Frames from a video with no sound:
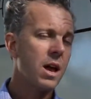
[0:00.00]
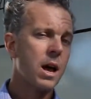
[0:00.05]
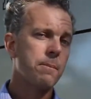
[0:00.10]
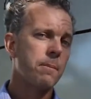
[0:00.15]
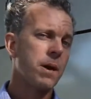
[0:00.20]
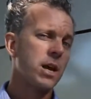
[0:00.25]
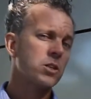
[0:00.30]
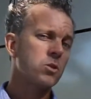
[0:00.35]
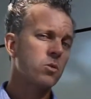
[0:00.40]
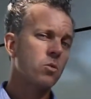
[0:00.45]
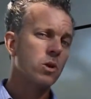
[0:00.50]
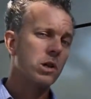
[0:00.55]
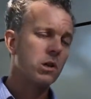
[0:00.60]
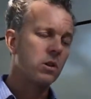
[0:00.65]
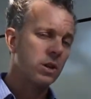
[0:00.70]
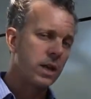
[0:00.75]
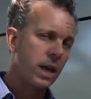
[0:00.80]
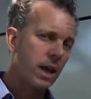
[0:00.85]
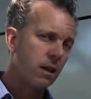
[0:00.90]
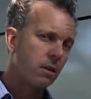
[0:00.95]
imagine what we
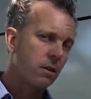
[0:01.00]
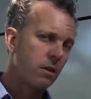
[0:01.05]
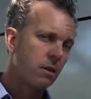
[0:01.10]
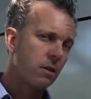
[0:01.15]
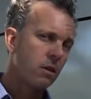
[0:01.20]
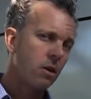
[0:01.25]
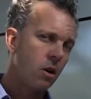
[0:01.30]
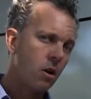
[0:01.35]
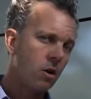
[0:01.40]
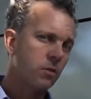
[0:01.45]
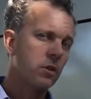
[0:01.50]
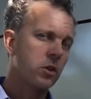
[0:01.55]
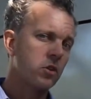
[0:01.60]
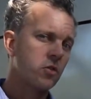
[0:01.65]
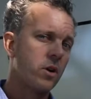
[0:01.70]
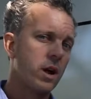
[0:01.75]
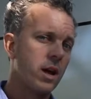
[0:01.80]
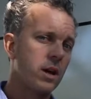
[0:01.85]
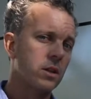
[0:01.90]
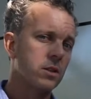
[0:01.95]
could get on the
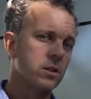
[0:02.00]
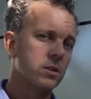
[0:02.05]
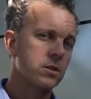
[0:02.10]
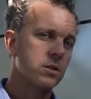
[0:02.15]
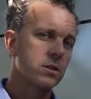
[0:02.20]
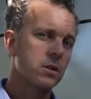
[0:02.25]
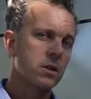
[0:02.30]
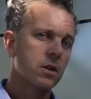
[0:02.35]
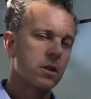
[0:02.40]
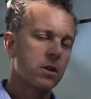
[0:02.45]
trailers.